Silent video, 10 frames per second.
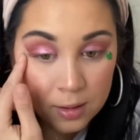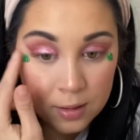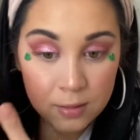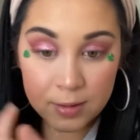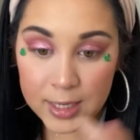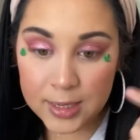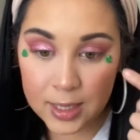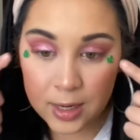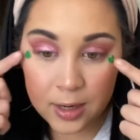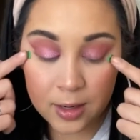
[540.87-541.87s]
Right
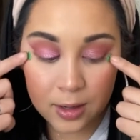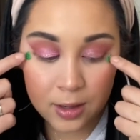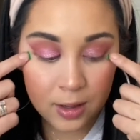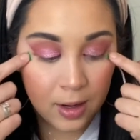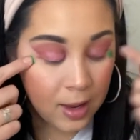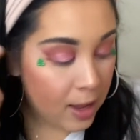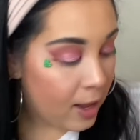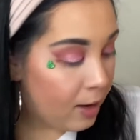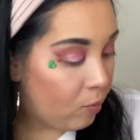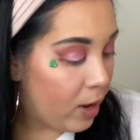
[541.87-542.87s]
there.
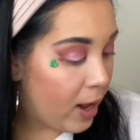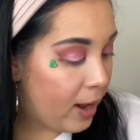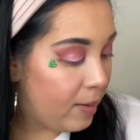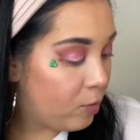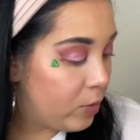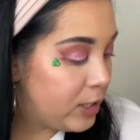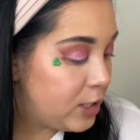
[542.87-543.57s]
And what I'm going to